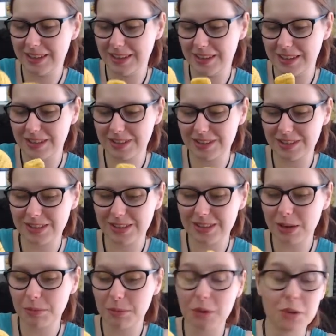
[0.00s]
It's so
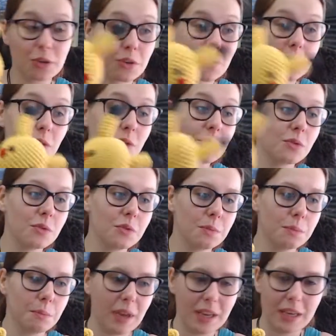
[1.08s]
adorable. I don't know who
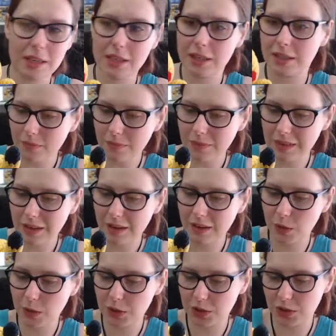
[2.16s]
made it.
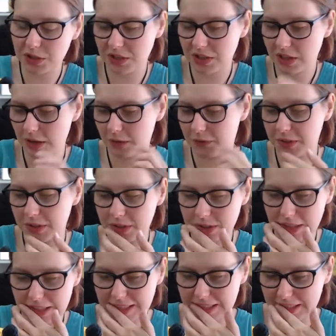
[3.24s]
It's not an official,
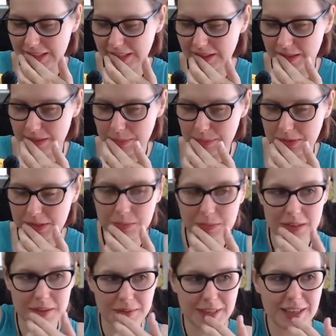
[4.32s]
I can say that much, but
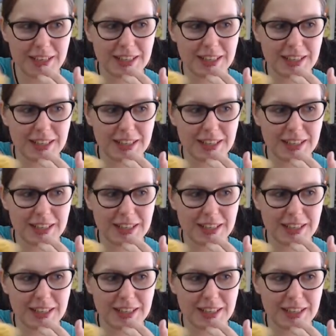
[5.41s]
I think it's